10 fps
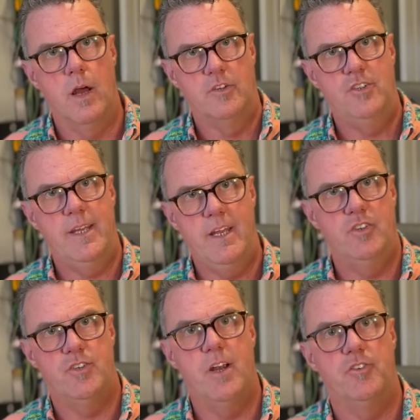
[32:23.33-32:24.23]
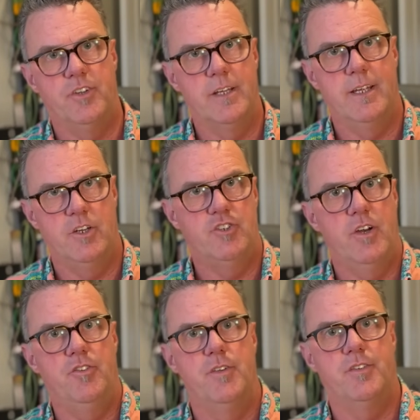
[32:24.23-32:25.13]
GE shares are going to get
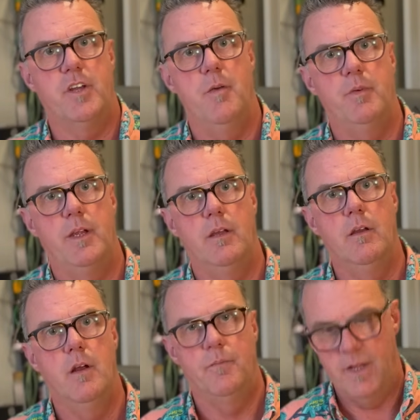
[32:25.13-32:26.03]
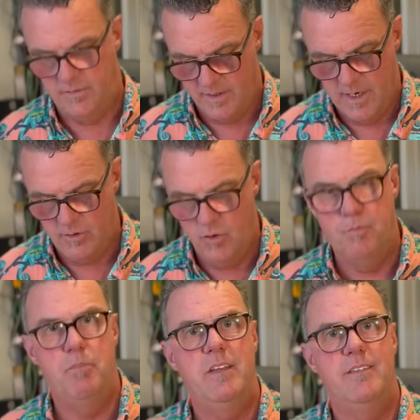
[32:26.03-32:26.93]
shares in this company that's going to do
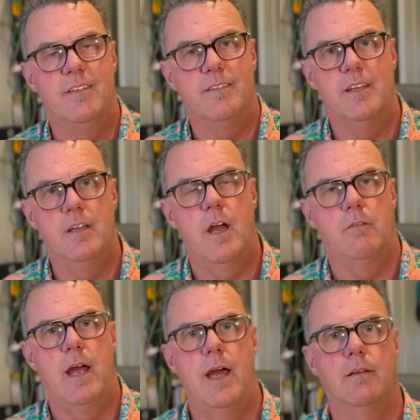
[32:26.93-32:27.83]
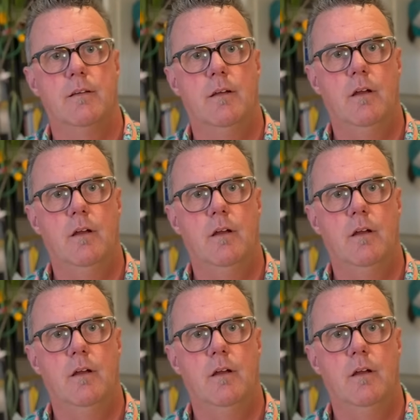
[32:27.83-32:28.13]
business in Iraq.